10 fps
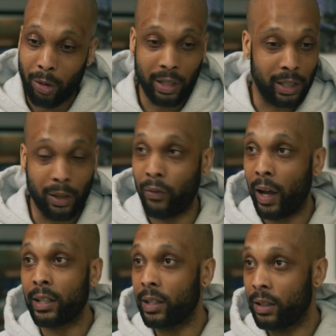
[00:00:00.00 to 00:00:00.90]
don't think you'll
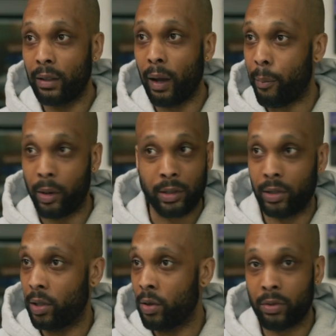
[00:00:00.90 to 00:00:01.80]
find it. I
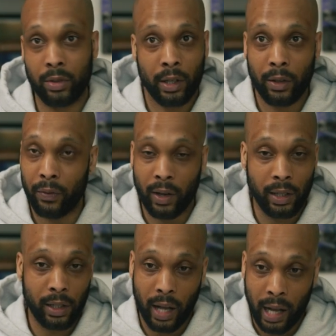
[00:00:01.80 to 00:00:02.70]
personally don't think you'll
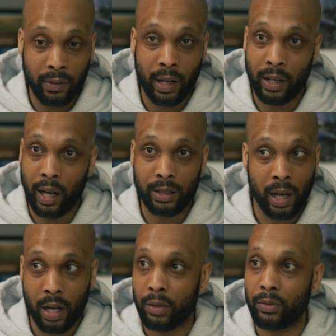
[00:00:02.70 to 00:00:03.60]
find it. I've done a
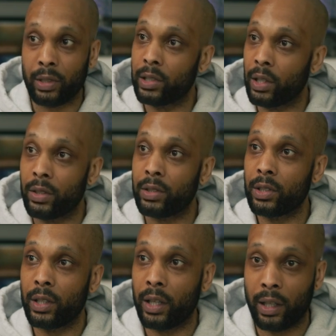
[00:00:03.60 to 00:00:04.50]
ton of
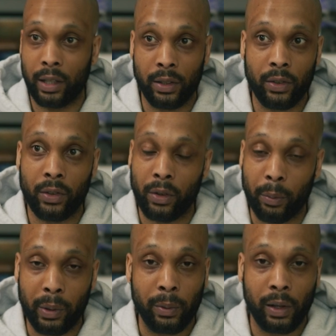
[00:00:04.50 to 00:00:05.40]
research, and you know,
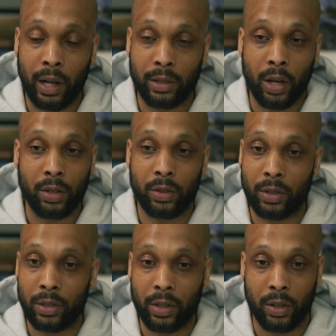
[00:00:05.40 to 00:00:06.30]
the people that I talk to
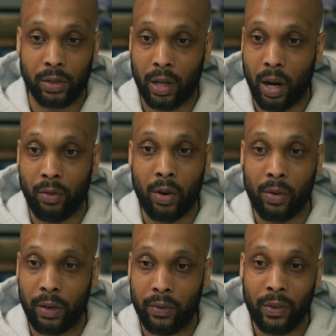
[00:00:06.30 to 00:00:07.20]
in the circles that I
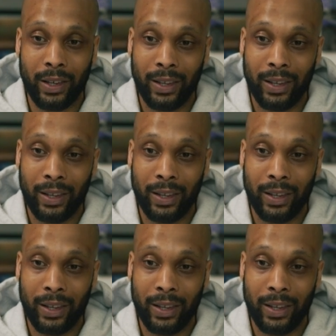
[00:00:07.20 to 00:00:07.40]
roll with,